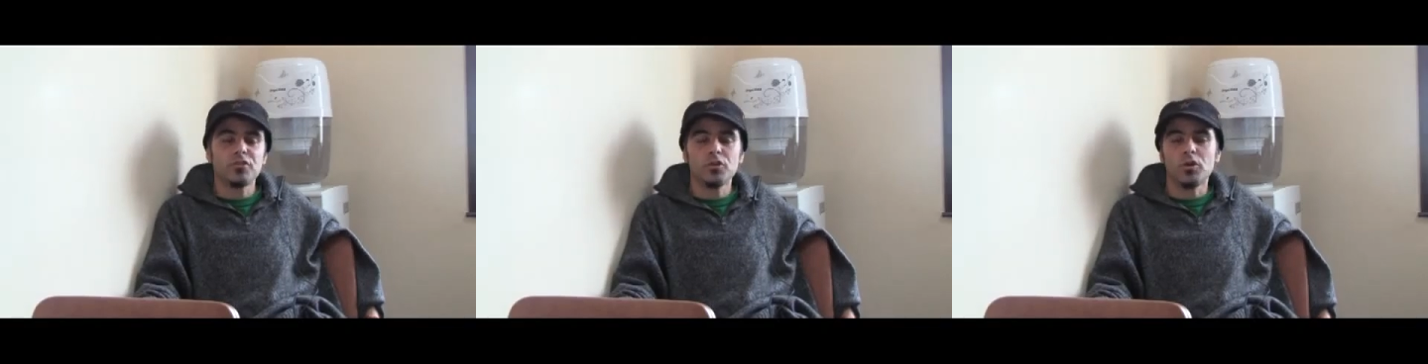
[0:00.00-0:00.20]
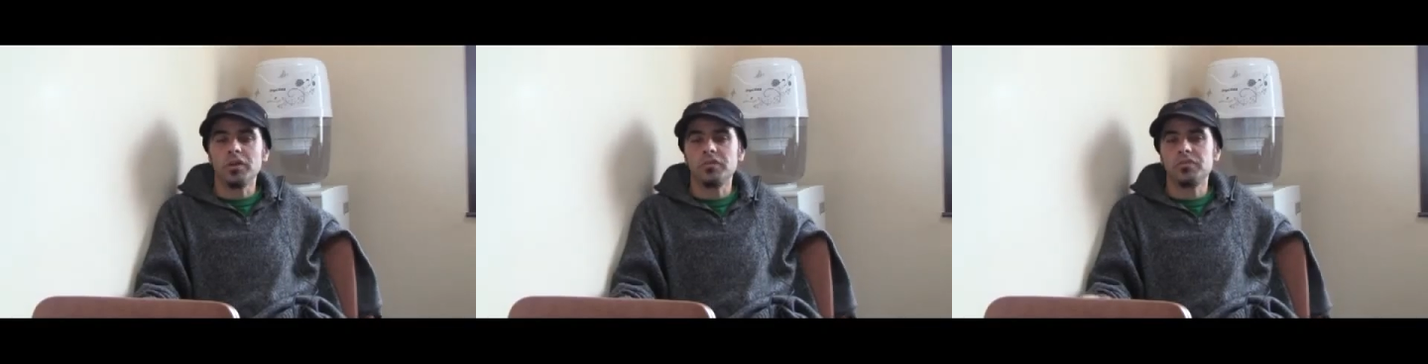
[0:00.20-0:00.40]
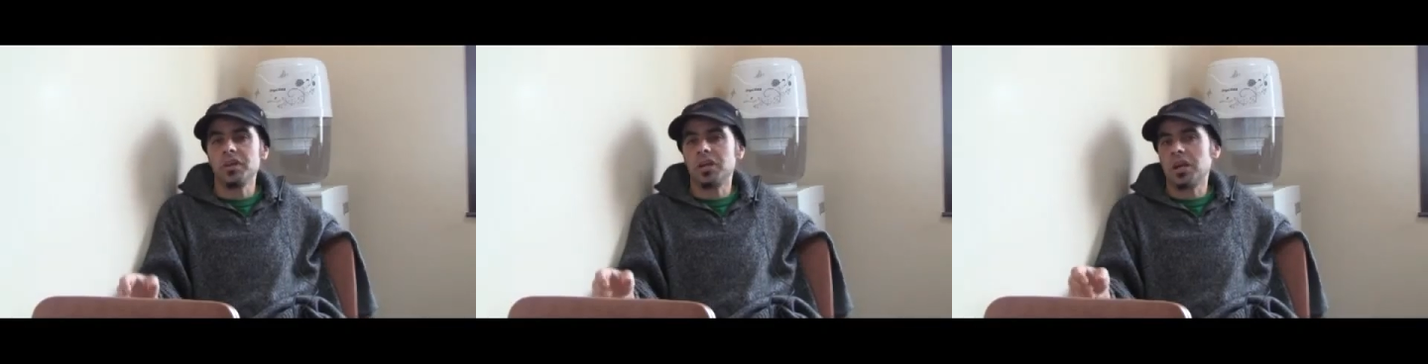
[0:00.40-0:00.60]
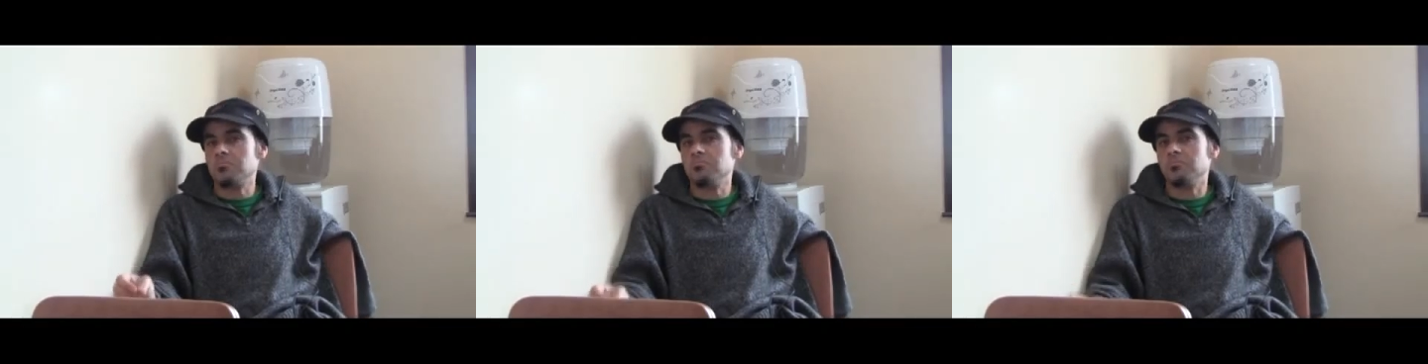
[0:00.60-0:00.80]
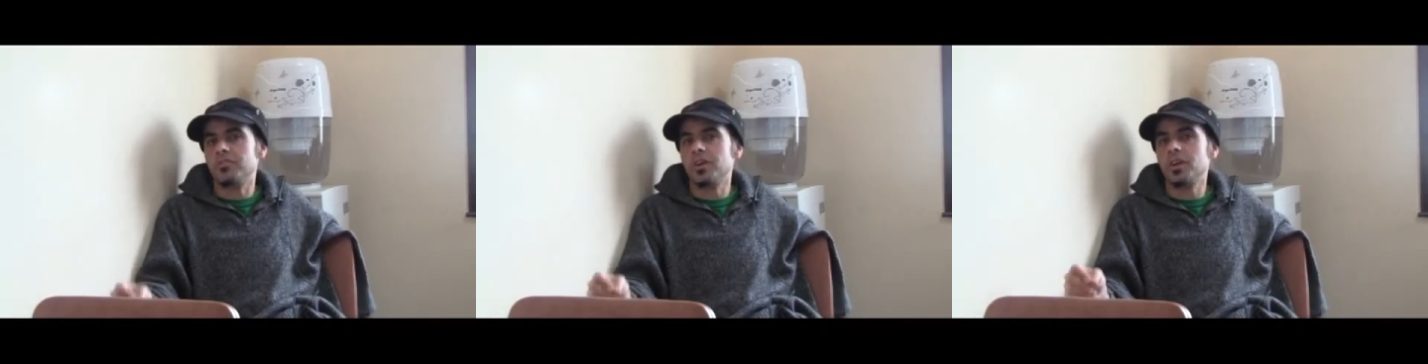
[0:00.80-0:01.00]
So I think
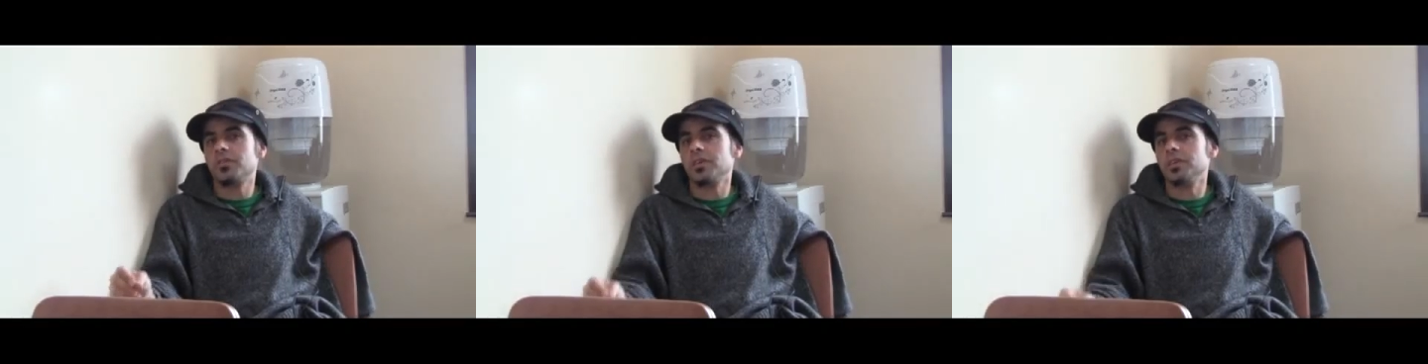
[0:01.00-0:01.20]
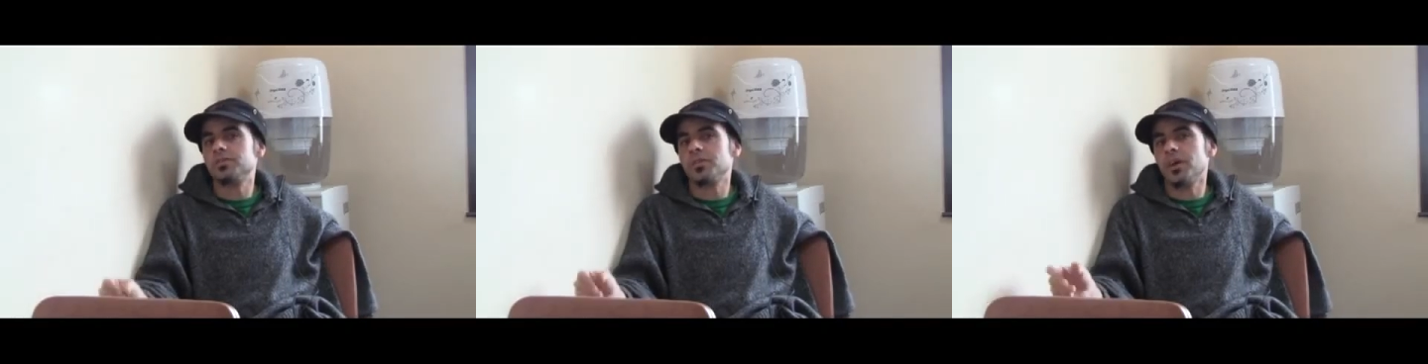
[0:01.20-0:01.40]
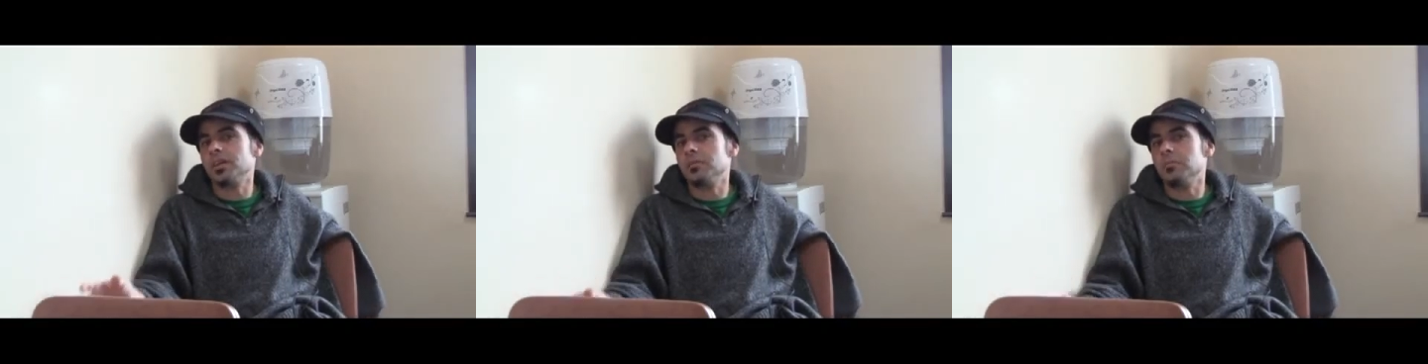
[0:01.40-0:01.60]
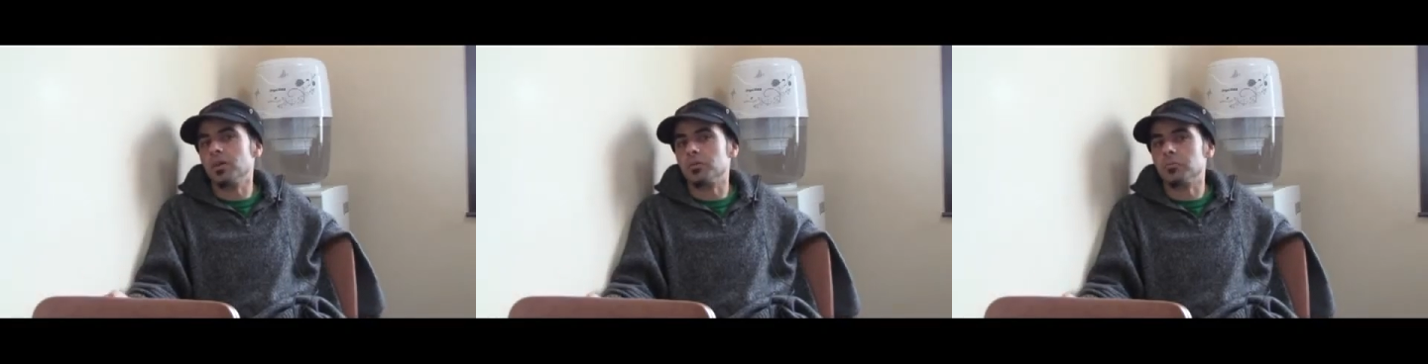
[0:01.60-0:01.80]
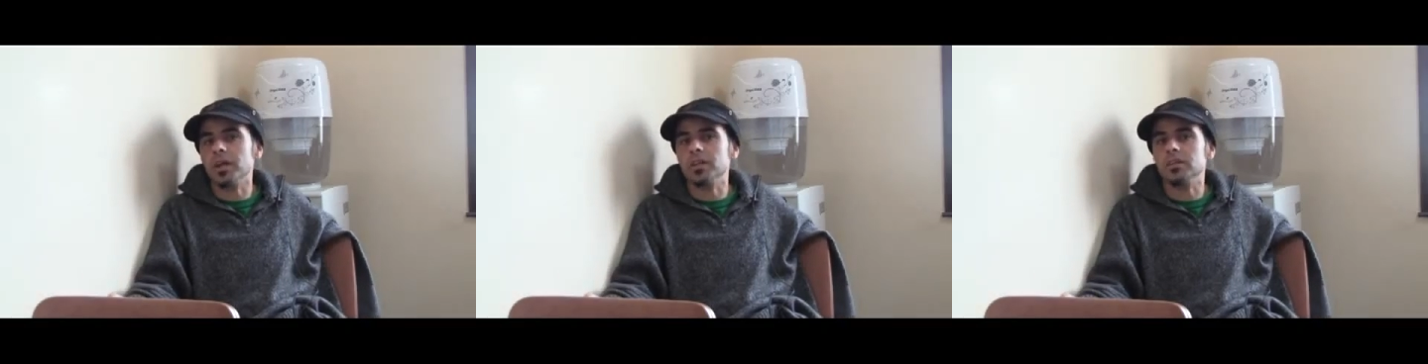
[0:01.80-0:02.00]
I'm very satisfied
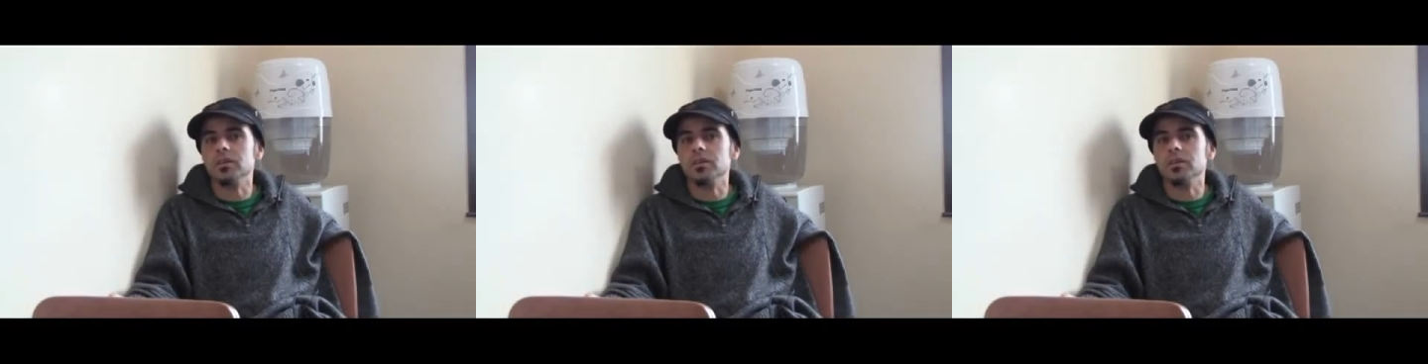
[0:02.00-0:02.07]
about my